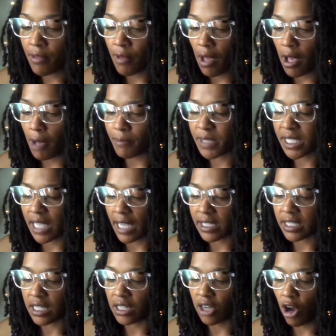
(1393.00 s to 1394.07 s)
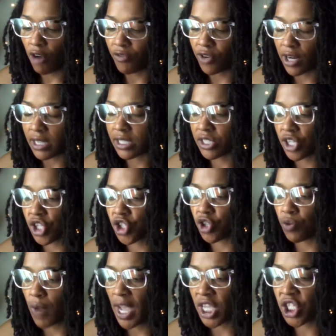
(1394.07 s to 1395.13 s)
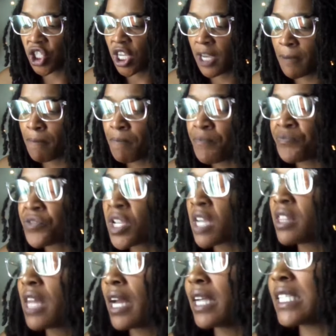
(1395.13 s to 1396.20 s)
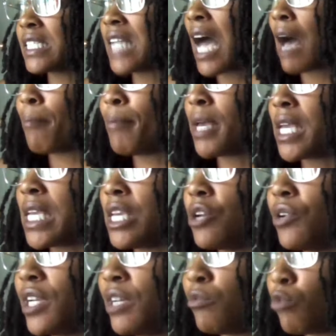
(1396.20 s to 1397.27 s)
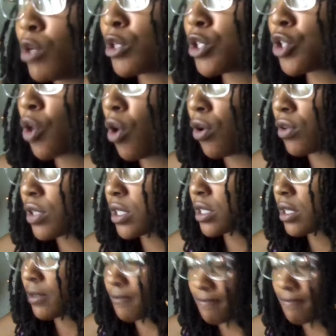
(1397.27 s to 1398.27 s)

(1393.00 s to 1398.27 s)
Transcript: obsessing over a situation that is not being yielding results